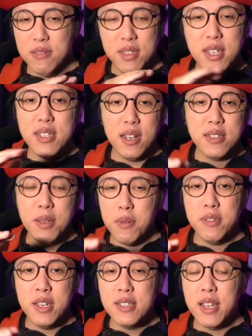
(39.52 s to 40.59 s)
these are some of
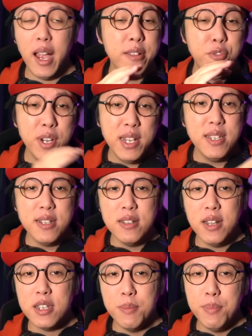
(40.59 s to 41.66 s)
the things that I really didn't
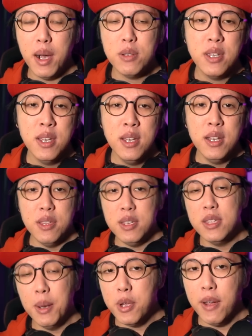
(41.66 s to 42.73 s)
like about the
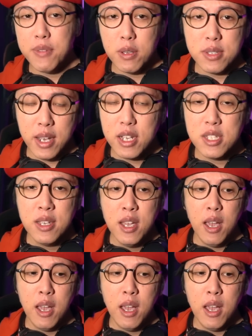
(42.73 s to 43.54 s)
WF-1000X,